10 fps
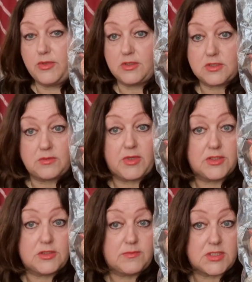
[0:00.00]
because in
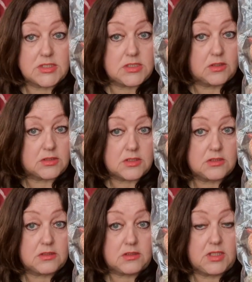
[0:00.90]
Belgium it's
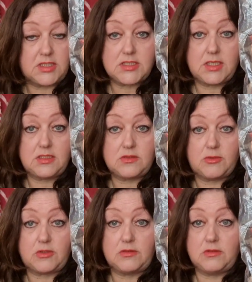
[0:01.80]
not King's Day
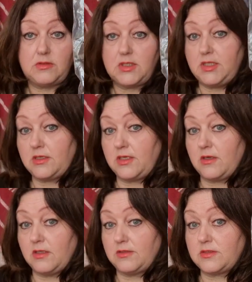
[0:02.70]
tomorrow. Here in
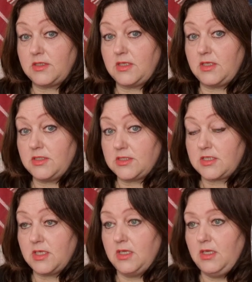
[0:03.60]
Holland it
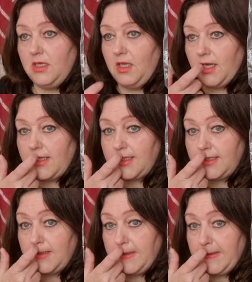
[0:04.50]
is. I
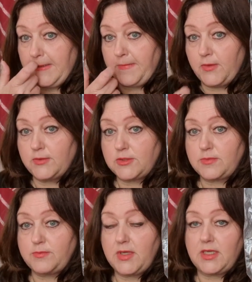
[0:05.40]
think the
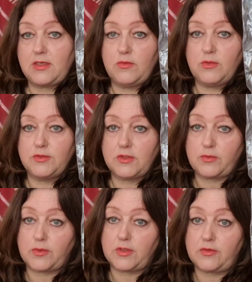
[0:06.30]
postman will
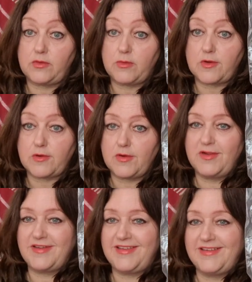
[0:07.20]
not work tomorrow
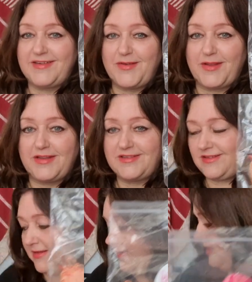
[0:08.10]
here in Holland.